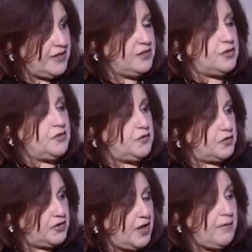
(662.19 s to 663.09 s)
for them
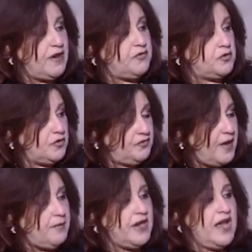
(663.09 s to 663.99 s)
and for the family
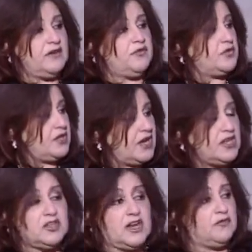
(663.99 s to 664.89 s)
and for the country and
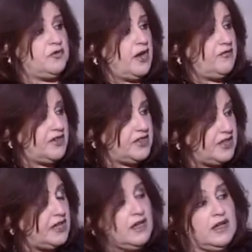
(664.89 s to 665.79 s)
for everything,
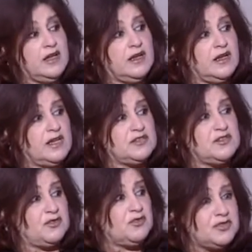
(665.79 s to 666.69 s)
is through
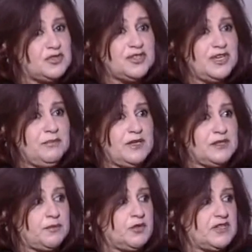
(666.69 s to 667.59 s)
social media, because
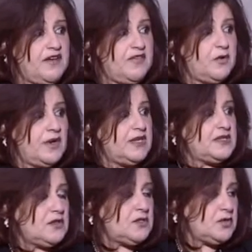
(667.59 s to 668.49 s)
everyone is on
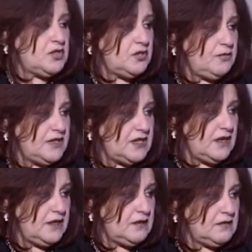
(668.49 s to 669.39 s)
social media.
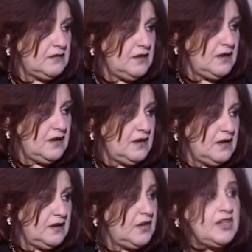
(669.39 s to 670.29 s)
Not
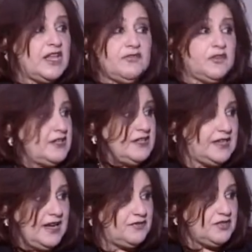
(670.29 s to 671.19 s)
even
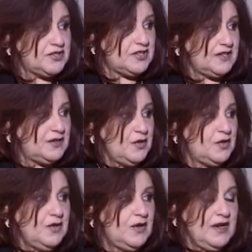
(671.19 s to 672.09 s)
television, you know.
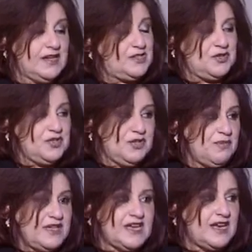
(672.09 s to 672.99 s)
It's social media
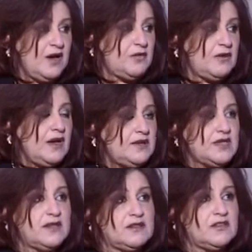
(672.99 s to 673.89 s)
now. I think
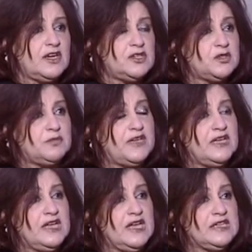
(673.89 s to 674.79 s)
there should be
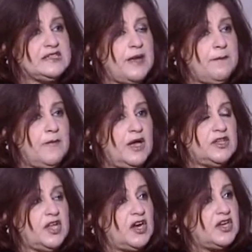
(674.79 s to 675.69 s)
some
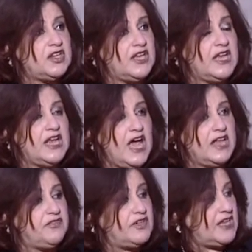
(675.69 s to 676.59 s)
targeting
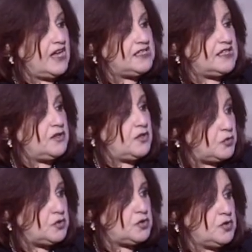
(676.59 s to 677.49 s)
advertising through
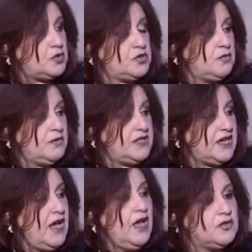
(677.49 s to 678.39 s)
social media
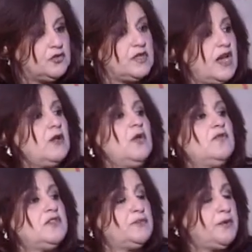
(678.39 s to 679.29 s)
to try and convince
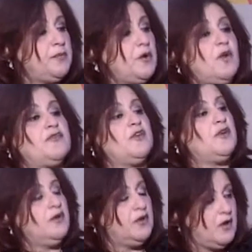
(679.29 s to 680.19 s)
people of the
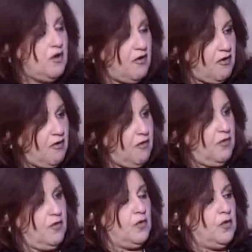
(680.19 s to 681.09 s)

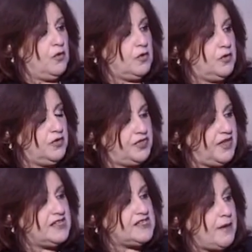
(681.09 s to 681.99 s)
good things
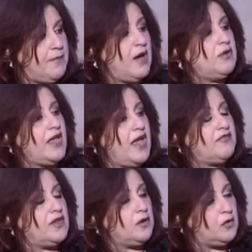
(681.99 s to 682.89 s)
about having
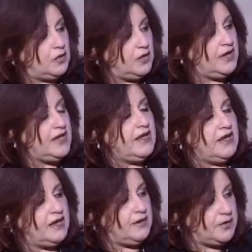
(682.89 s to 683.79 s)
only a
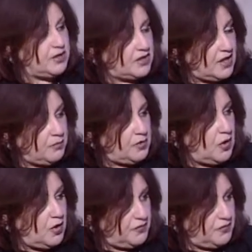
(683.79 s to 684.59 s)
limited number of